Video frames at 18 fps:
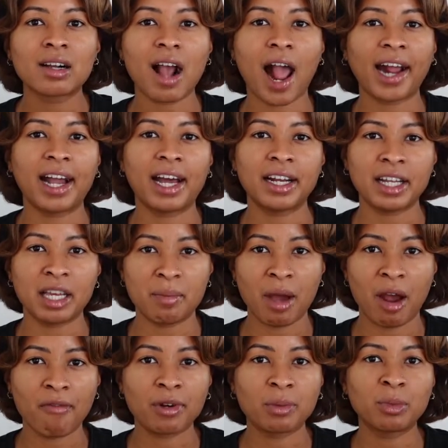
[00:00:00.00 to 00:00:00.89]
I got an
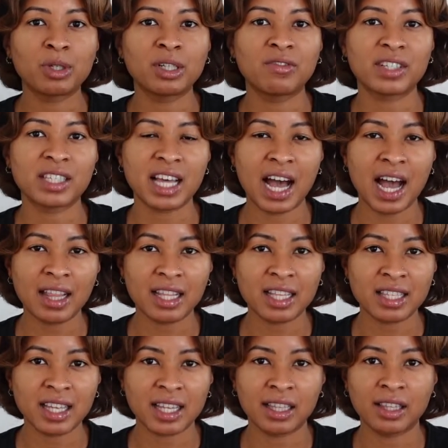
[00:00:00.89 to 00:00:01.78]
email from Louis Vuitton
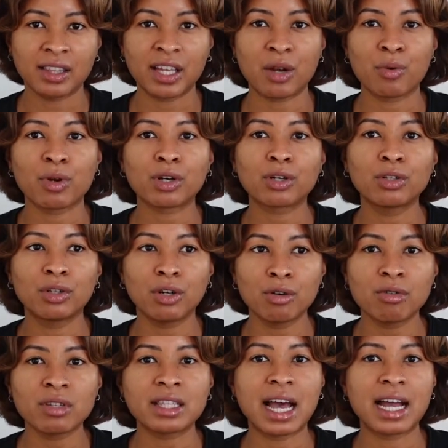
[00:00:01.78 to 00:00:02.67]
that said that they were
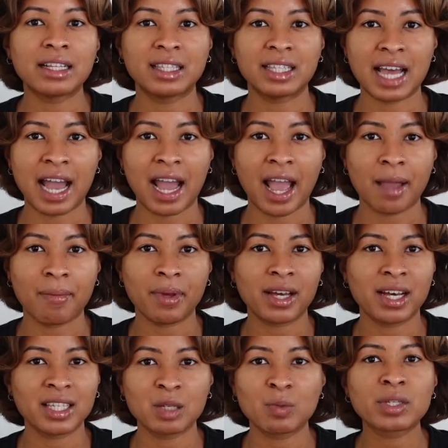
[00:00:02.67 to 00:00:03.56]
closed that day
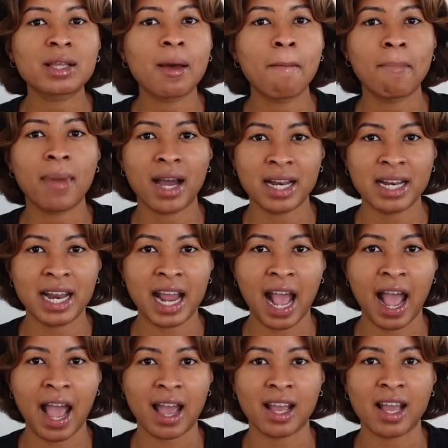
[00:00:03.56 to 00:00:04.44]
because it was a
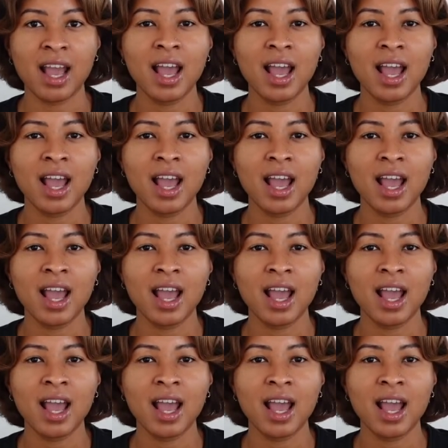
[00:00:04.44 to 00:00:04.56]
Monday